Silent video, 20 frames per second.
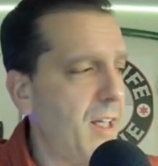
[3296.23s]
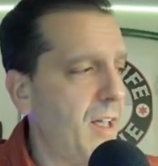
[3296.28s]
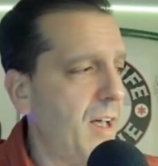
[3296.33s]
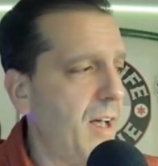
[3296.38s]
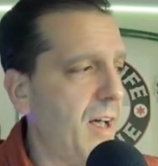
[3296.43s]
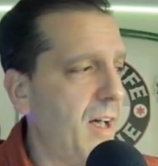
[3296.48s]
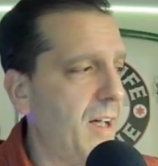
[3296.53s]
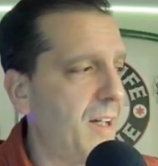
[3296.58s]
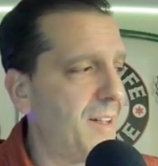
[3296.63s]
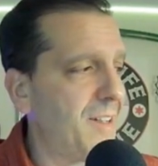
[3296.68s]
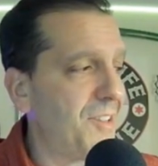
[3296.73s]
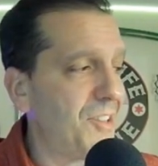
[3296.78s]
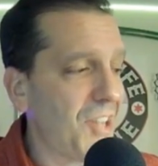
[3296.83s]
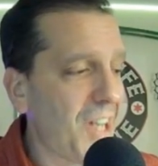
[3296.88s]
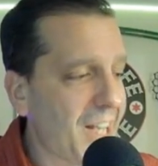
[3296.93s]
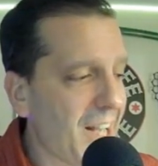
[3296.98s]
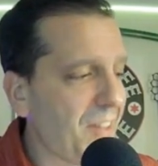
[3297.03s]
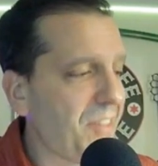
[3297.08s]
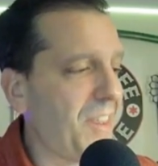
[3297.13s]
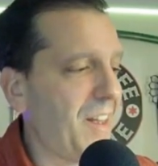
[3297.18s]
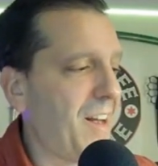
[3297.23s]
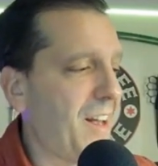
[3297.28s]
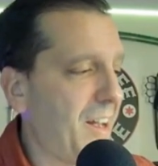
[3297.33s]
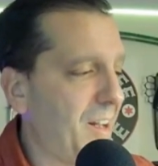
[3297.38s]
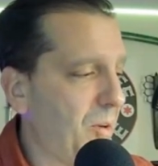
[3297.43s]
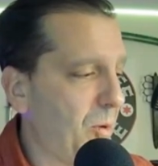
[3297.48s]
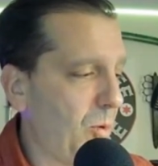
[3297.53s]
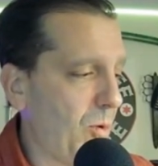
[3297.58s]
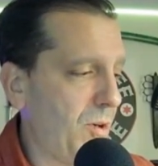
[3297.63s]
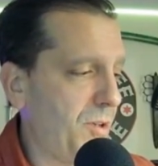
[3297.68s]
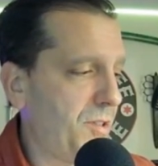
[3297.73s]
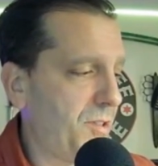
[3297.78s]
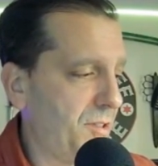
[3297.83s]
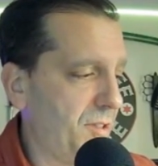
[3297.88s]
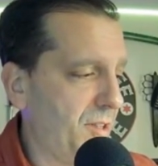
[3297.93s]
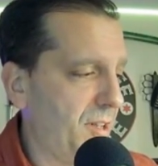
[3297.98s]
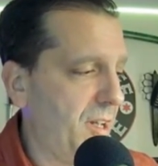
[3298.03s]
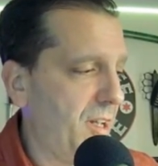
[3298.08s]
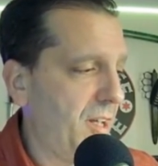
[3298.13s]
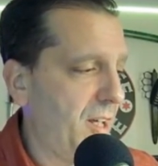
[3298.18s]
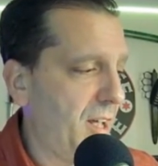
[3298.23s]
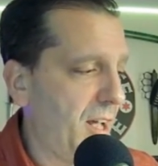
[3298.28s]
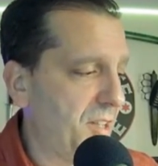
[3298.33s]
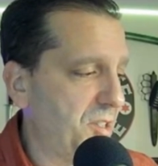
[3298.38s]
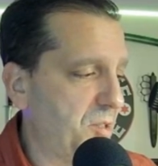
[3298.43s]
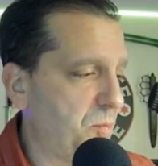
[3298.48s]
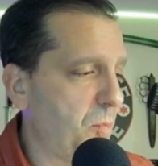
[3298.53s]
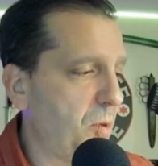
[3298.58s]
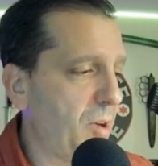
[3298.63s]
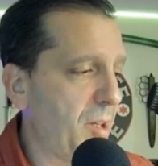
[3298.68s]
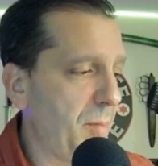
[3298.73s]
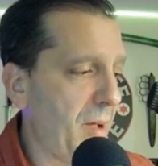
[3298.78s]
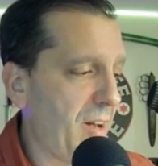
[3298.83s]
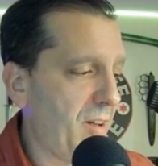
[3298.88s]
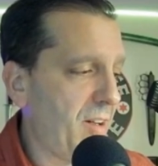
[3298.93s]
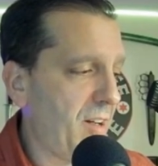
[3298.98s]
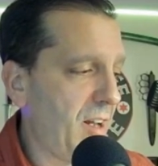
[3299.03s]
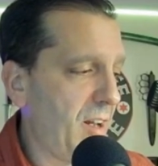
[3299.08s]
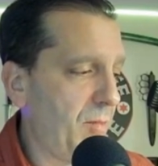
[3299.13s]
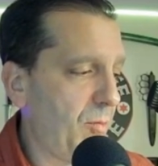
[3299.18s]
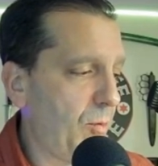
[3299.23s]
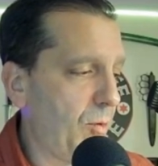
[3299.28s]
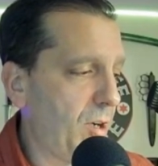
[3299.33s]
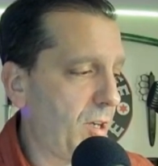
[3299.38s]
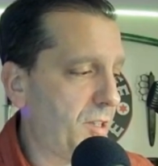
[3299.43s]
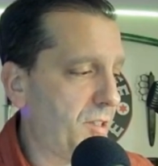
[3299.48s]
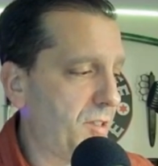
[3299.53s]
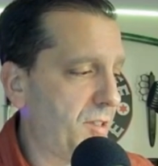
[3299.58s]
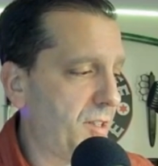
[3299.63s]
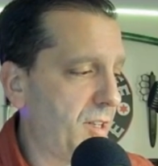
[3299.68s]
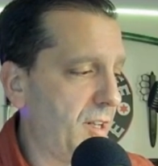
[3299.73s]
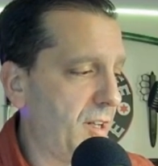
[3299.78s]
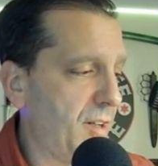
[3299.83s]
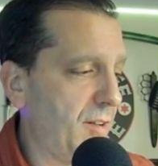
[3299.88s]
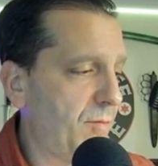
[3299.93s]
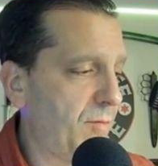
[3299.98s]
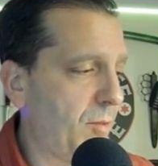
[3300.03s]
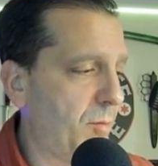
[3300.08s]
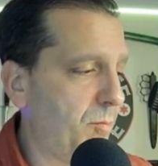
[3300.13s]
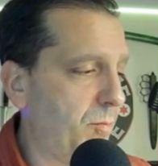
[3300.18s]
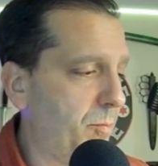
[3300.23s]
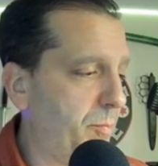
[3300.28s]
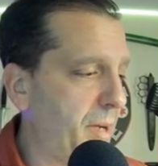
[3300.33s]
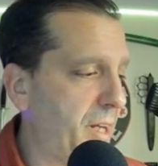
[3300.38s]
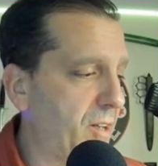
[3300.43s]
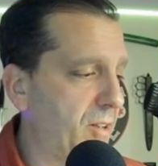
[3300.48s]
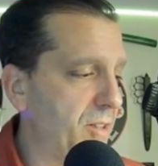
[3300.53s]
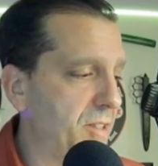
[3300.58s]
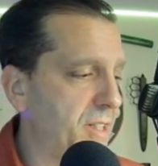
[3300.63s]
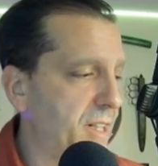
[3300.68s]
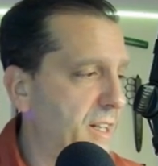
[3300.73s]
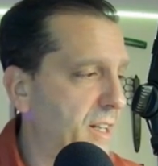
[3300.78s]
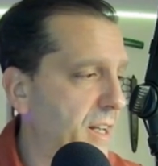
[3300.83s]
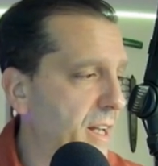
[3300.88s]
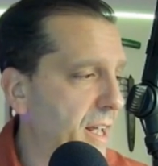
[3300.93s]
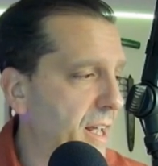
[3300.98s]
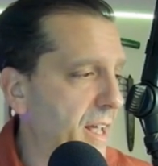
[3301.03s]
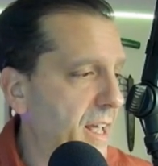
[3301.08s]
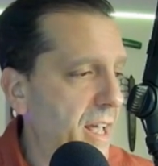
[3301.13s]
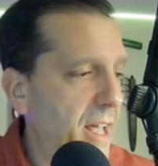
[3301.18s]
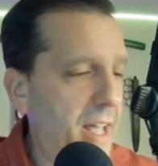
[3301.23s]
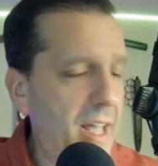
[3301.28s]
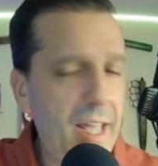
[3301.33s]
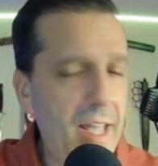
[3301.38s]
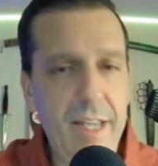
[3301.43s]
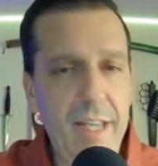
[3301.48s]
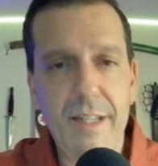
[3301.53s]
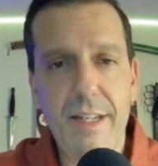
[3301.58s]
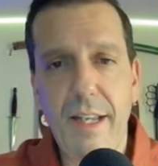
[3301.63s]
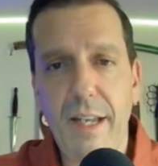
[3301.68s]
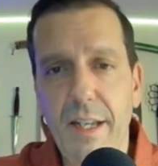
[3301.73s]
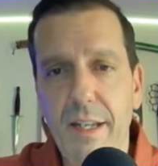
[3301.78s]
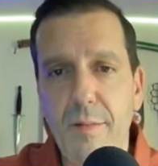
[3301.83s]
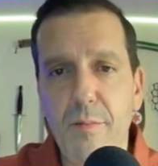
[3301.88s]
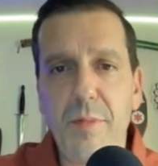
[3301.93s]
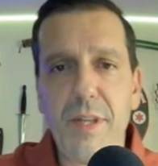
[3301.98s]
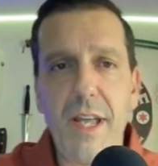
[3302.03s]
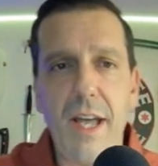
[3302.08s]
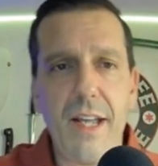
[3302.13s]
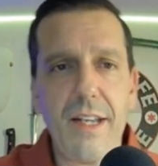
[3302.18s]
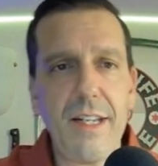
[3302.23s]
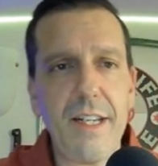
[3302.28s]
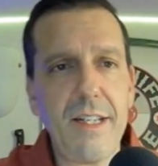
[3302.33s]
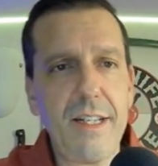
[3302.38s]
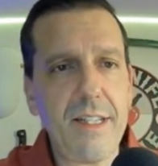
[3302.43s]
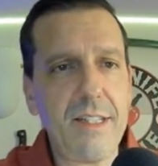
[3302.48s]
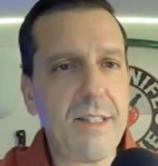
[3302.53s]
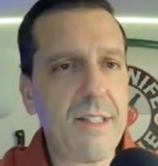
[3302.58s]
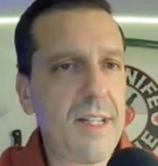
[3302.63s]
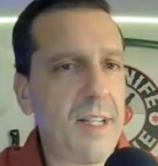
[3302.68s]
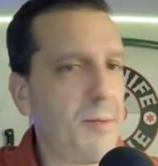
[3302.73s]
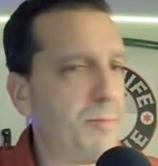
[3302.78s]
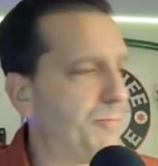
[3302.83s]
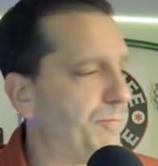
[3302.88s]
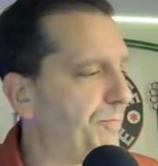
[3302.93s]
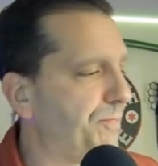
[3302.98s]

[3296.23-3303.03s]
Uh, check out the Night Horse on Smoky Mountain Knife Works uh, from Pinkerton and uh, beyond EDC.